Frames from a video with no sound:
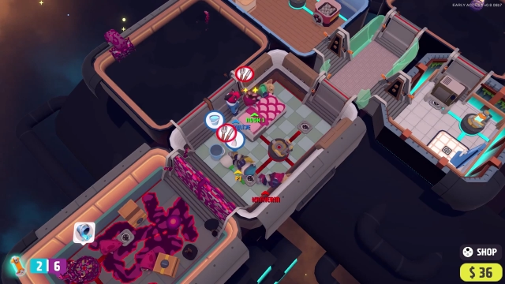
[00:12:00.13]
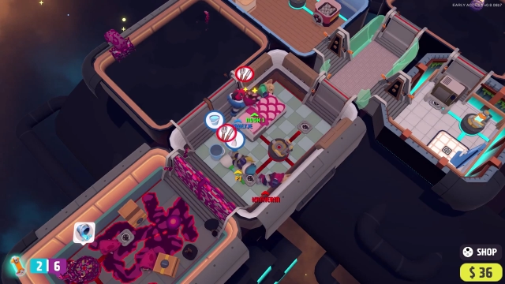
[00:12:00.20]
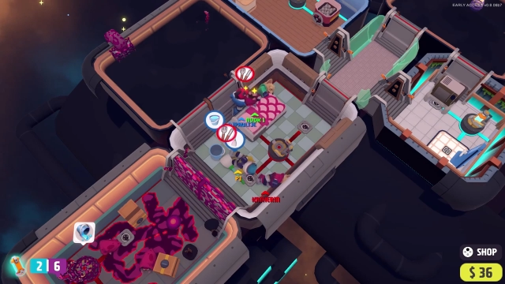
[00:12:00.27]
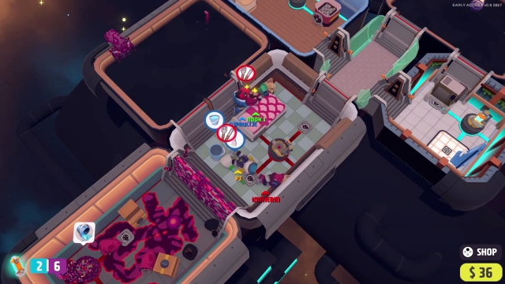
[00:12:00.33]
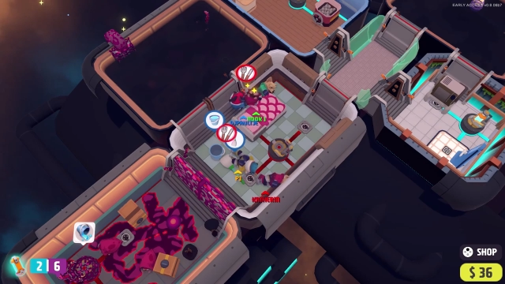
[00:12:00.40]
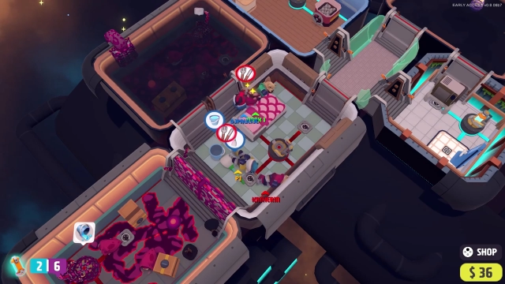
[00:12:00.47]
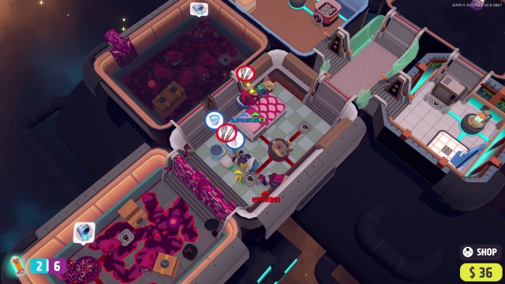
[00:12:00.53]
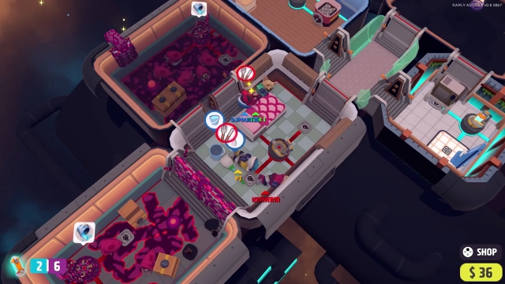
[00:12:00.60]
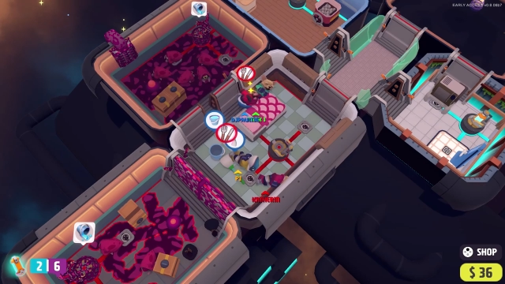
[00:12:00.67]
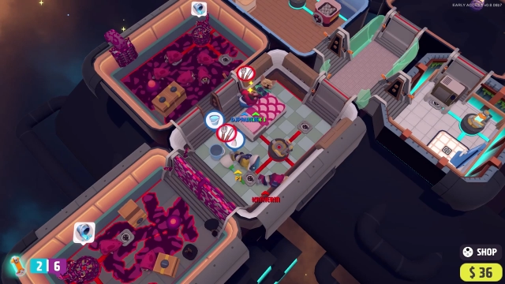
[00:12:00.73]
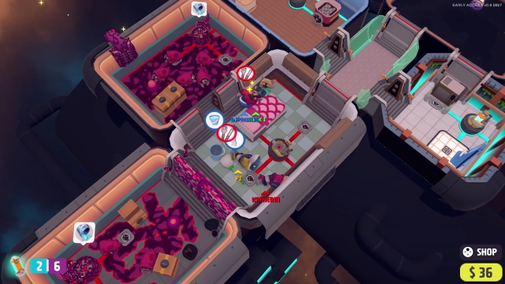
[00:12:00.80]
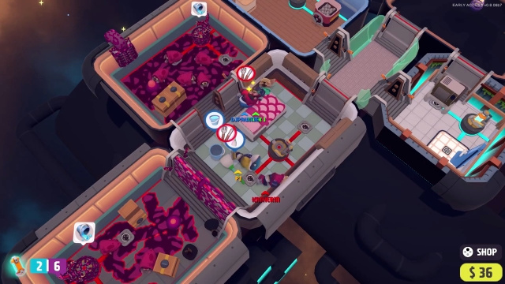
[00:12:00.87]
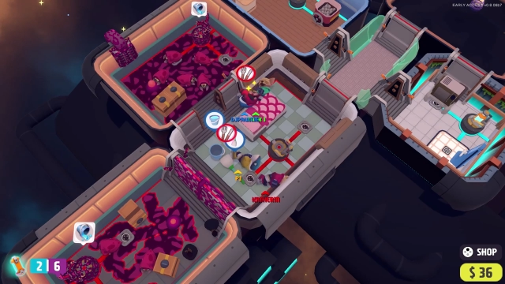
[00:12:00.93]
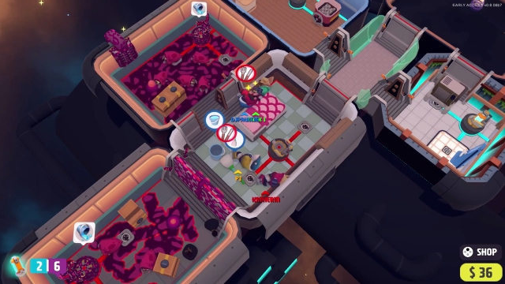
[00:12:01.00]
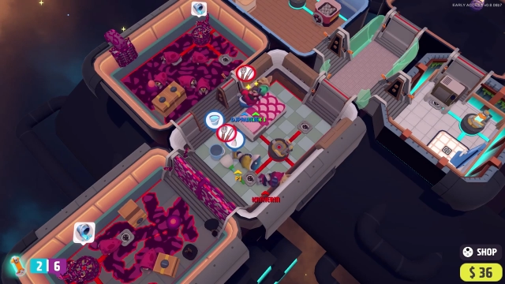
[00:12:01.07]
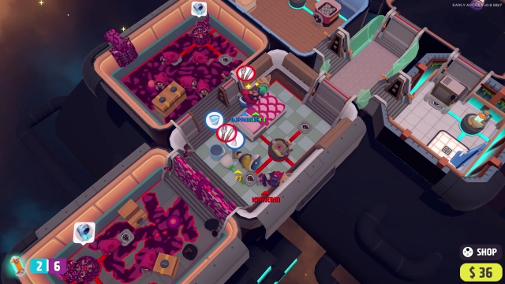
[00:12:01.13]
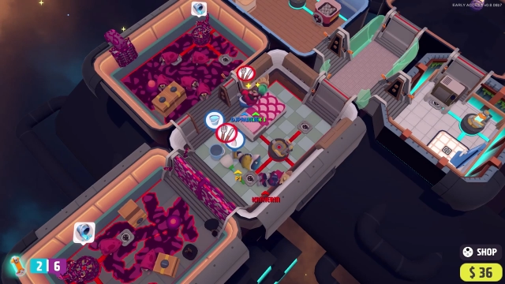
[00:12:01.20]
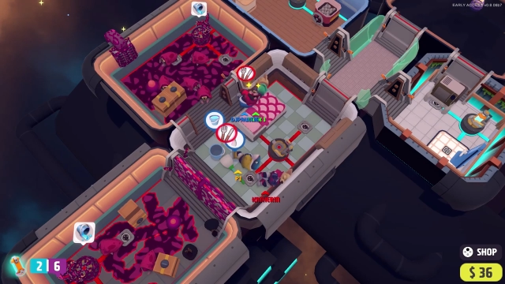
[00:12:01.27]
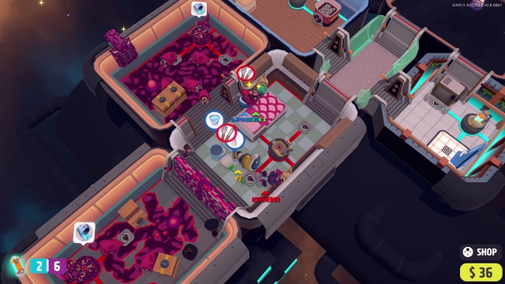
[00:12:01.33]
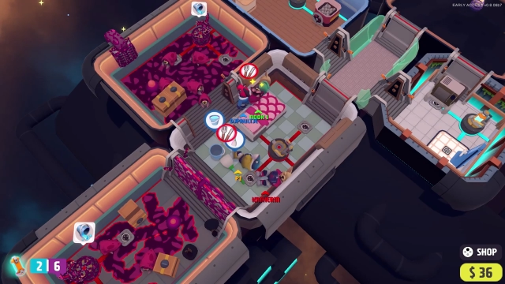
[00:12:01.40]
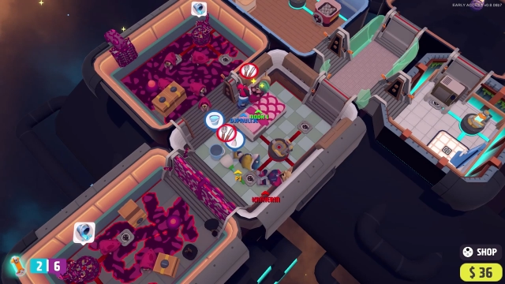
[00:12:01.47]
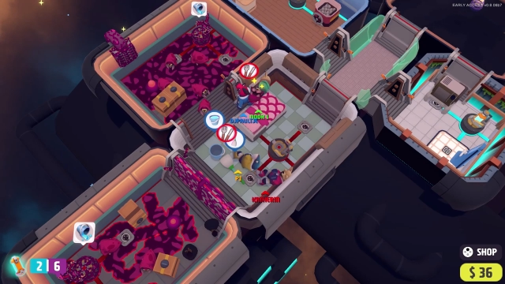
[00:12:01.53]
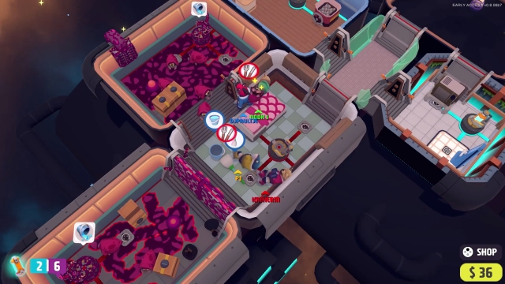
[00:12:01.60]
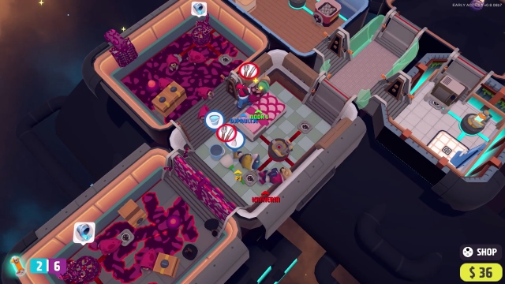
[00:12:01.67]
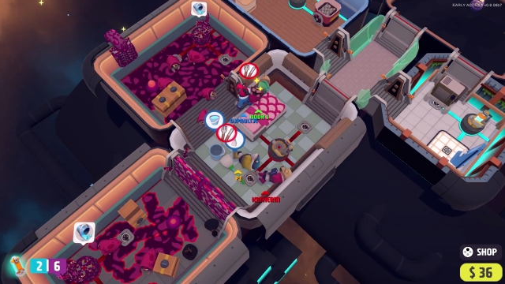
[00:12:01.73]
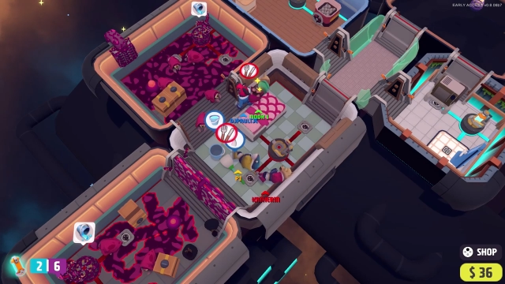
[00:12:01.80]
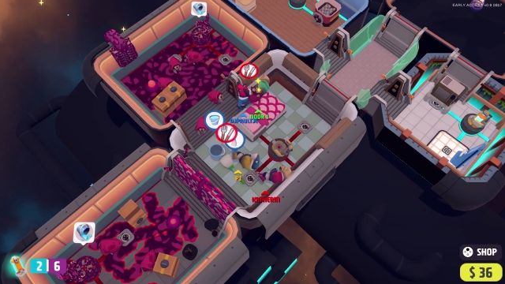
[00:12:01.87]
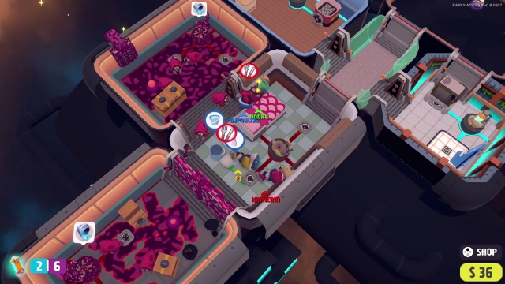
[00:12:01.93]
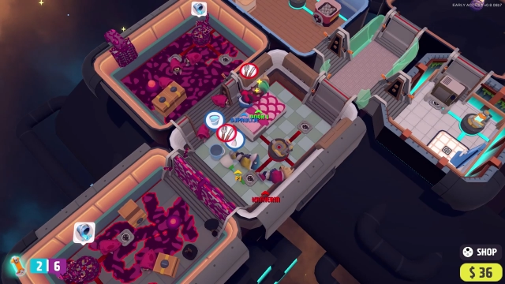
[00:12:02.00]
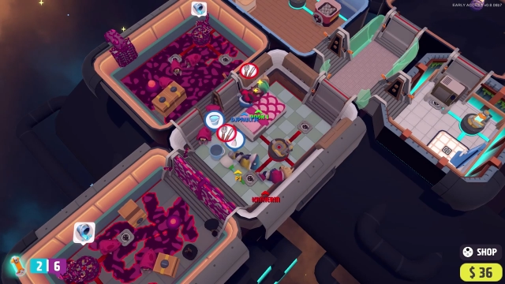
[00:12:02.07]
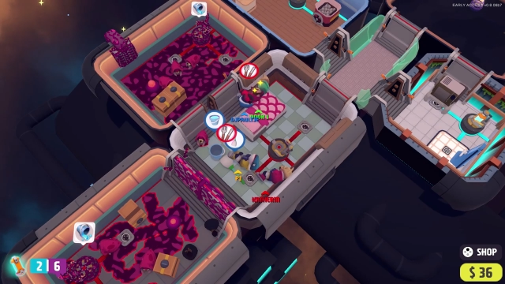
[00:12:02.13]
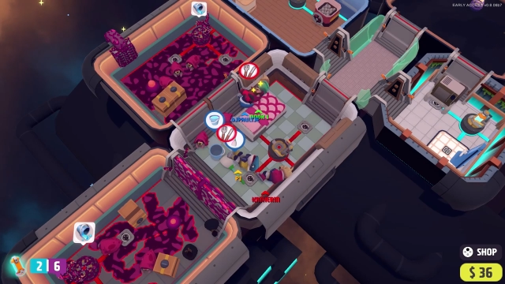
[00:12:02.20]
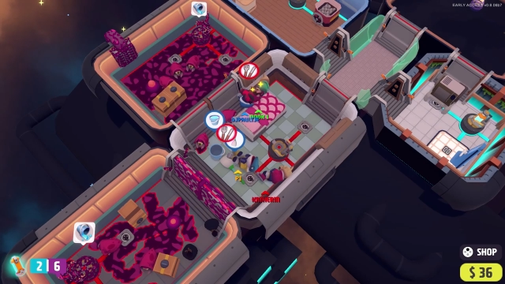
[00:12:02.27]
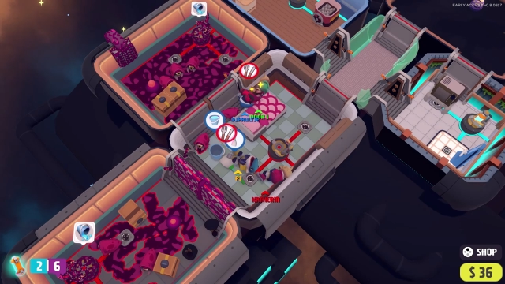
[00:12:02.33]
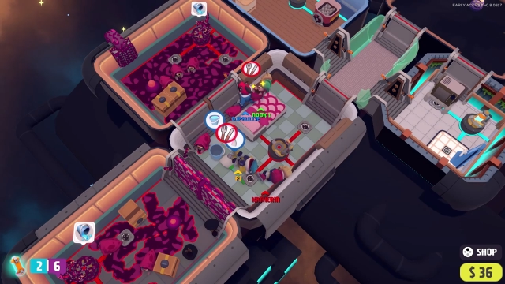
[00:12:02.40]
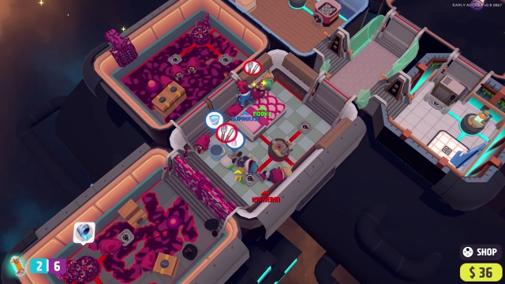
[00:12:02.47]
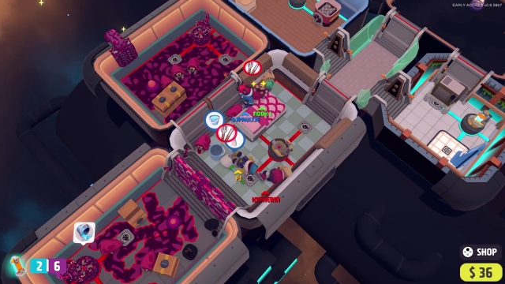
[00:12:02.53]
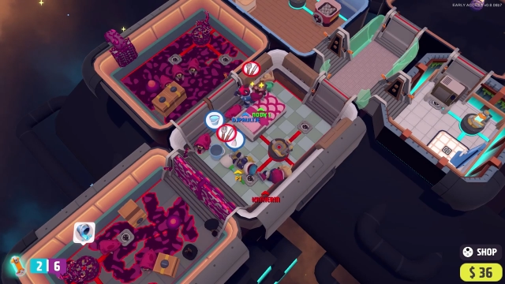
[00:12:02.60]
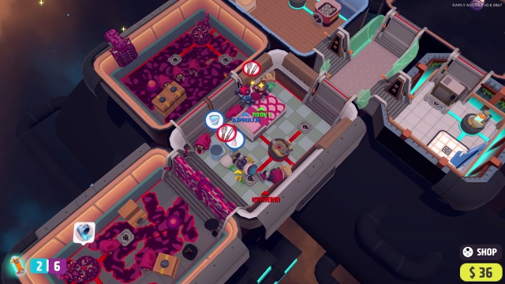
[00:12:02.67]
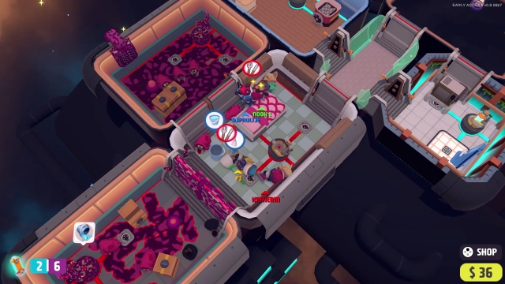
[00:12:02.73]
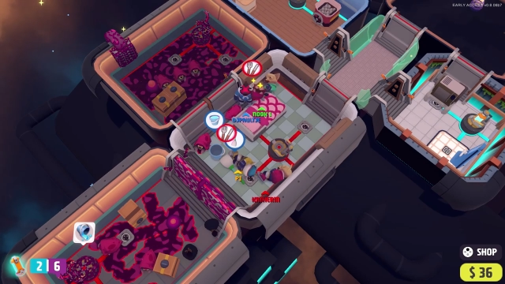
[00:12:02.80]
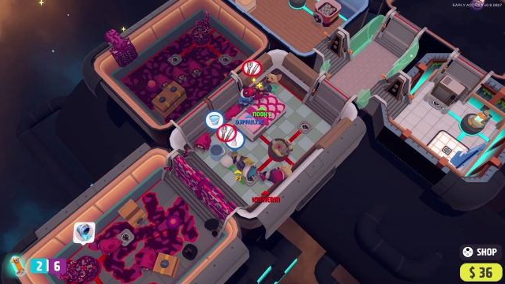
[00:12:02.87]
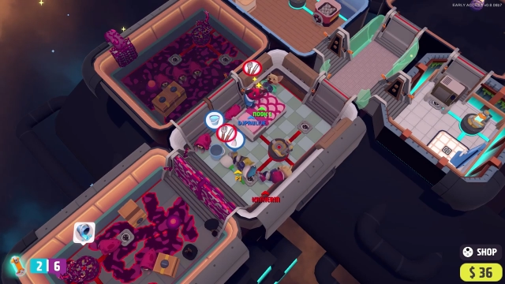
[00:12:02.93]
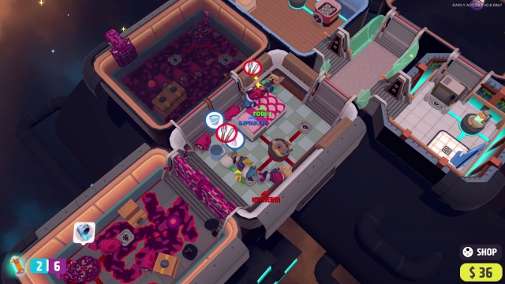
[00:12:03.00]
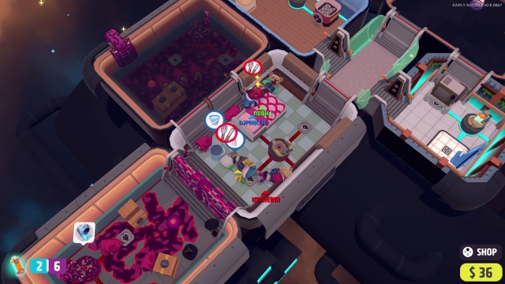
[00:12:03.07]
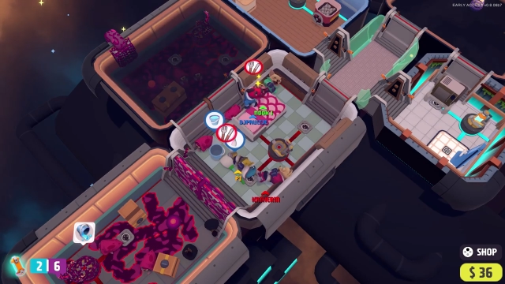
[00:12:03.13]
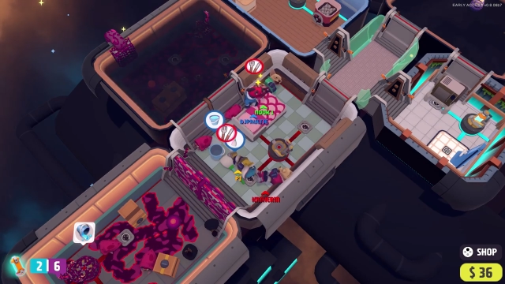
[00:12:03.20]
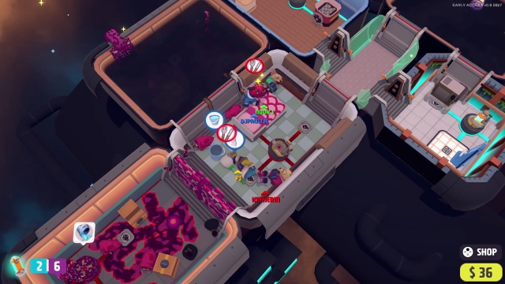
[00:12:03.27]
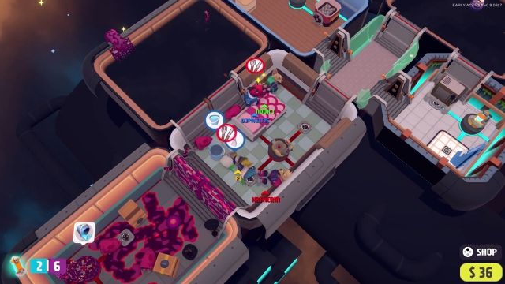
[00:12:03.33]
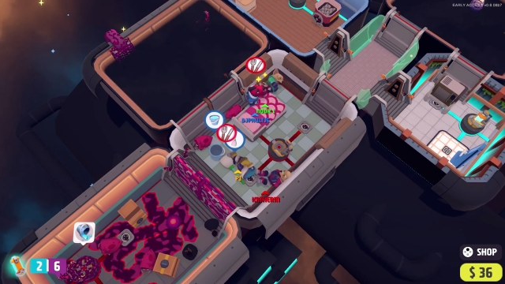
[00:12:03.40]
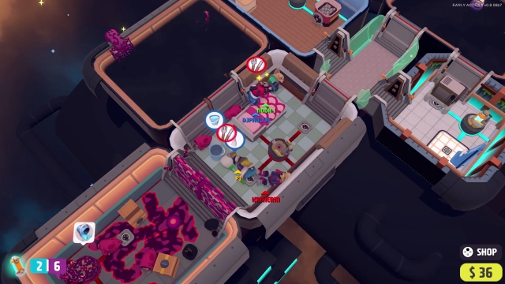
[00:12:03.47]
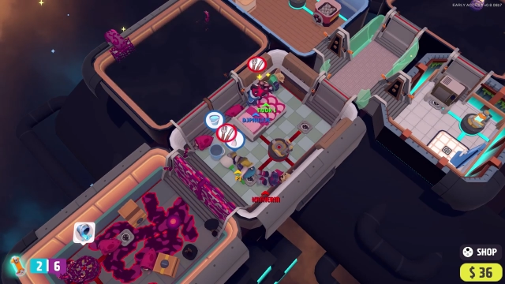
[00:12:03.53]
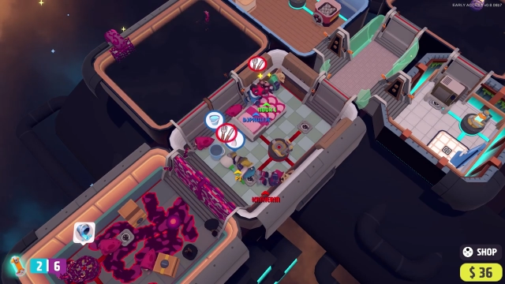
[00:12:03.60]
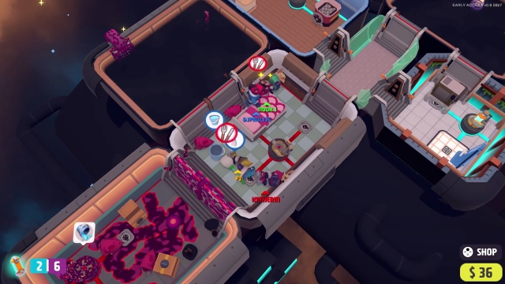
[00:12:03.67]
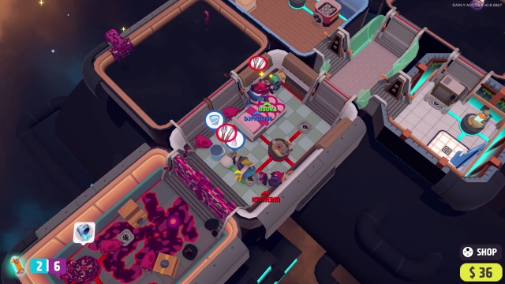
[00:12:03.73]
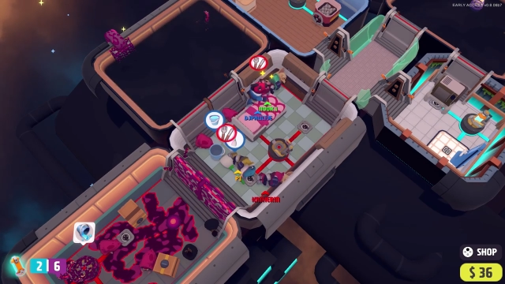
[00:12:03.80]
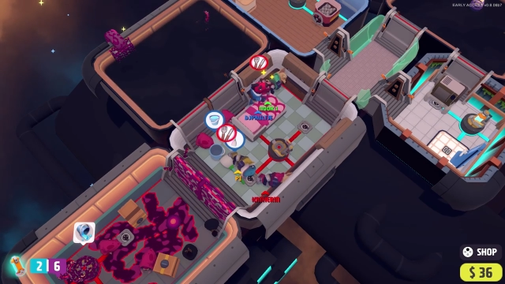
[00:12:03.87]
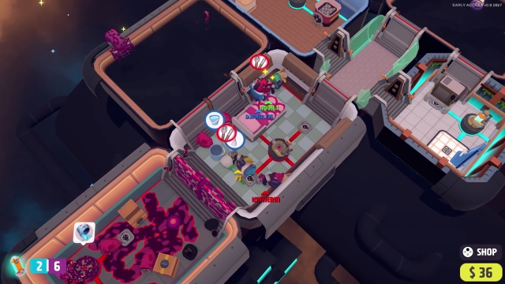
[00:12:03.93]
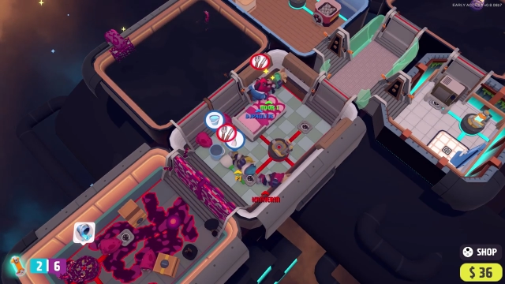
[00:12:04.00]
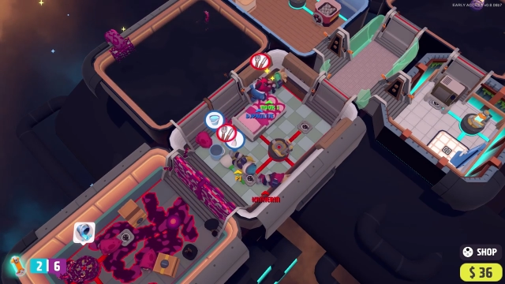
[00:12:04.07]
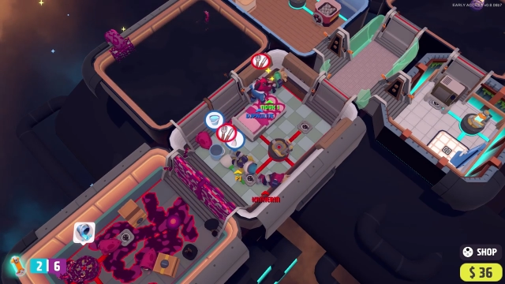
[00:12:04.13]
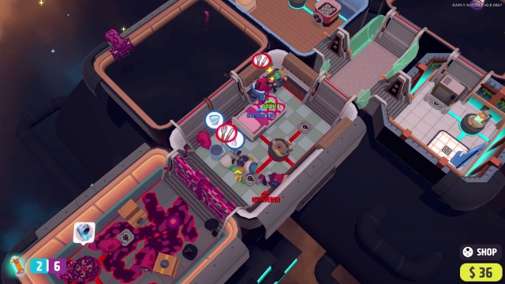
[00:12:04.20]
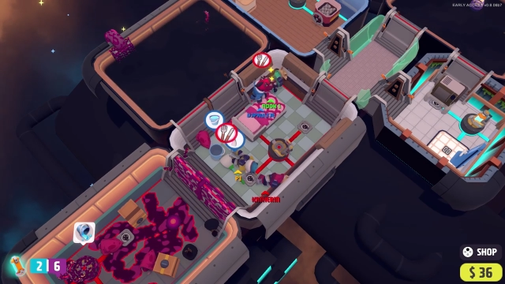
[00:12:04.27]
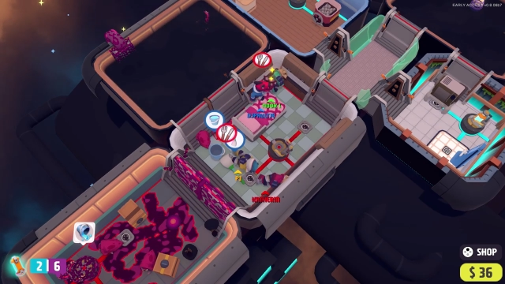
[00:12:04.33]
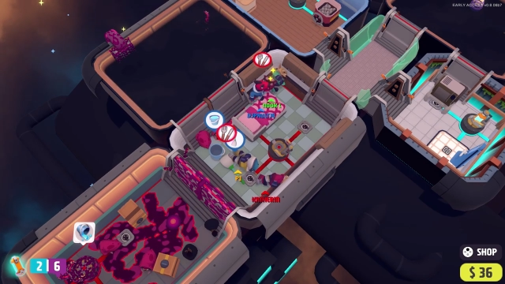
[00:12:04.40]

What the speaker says: (no speaker visible)